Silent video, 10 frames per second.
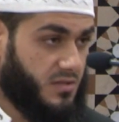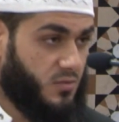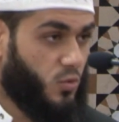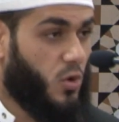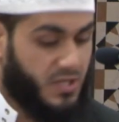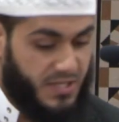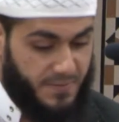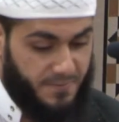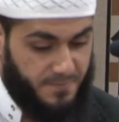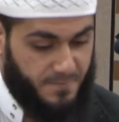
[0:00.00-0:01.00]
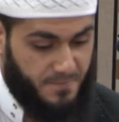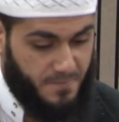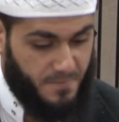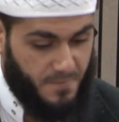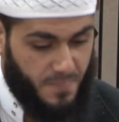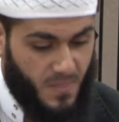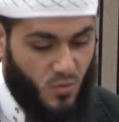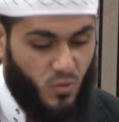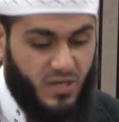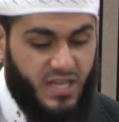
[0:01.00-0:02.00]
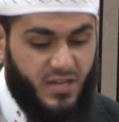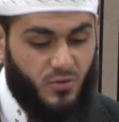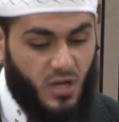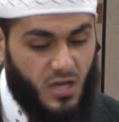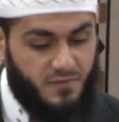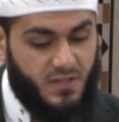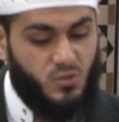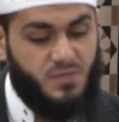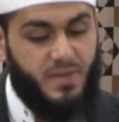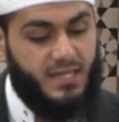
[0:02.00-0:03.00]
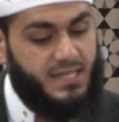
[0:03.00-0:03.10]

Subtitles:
Walking. When he arrived, he was badly